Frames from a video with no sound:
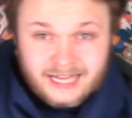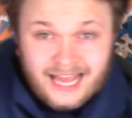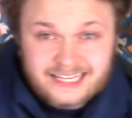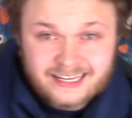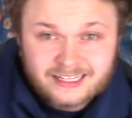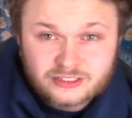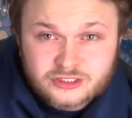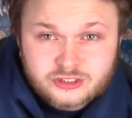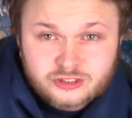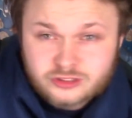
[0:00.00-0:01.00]
light is
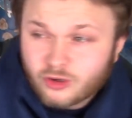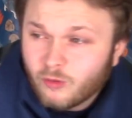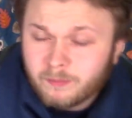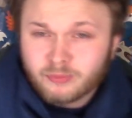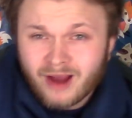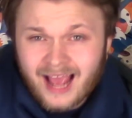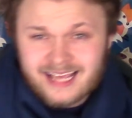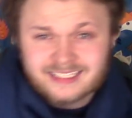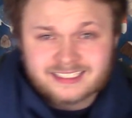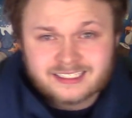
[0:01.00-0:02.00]
so
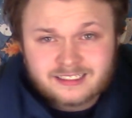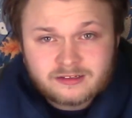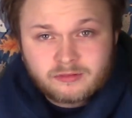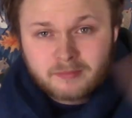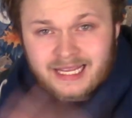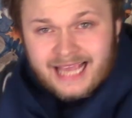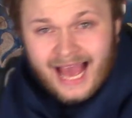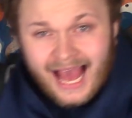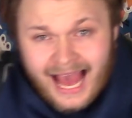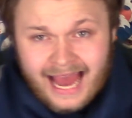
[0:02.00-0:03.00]
bright. Oh my
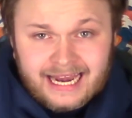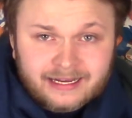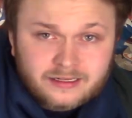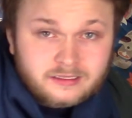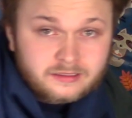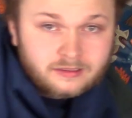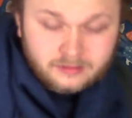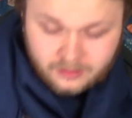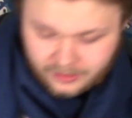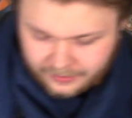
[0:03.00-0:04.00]
god.
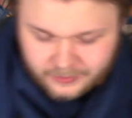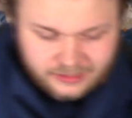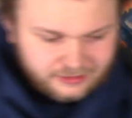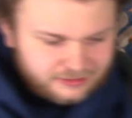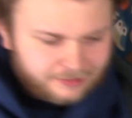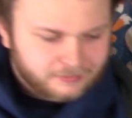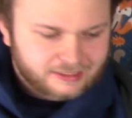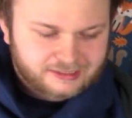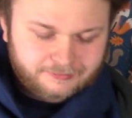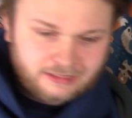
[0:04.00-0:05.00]
I'm
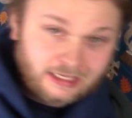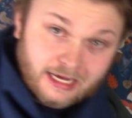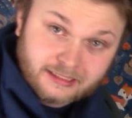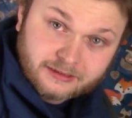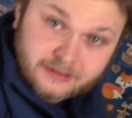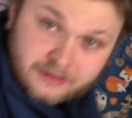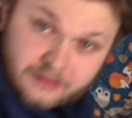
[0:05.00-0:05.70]
gonna dim the lights.